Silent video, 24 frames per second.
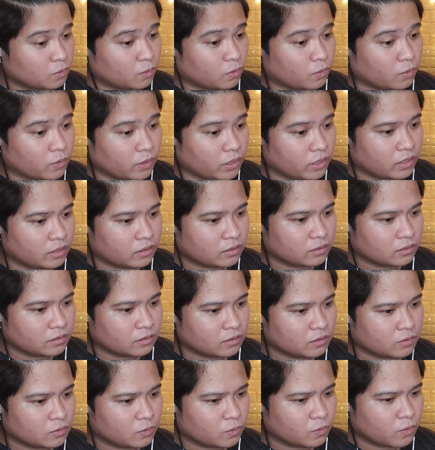Oi,
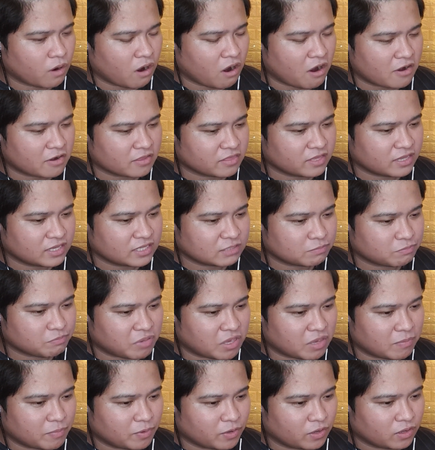who are these
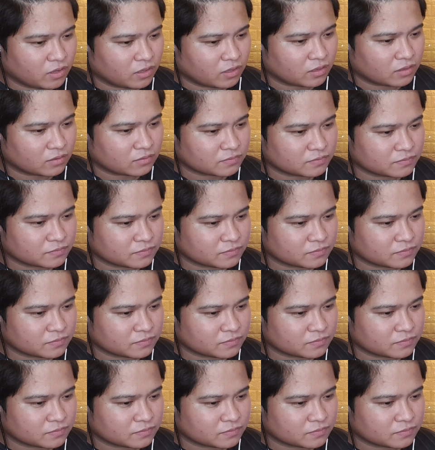people?